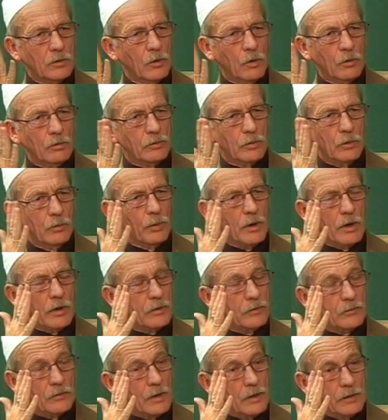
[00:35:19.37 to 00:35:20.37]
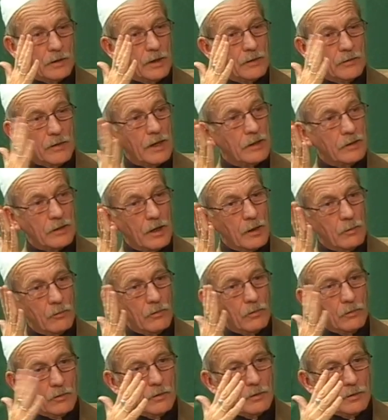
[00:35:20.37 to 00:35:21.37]
go to Pakistan at that
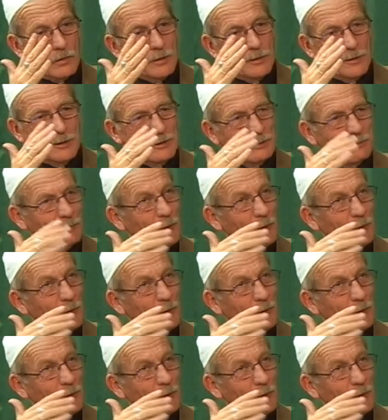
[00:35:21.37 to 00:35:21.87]
time, it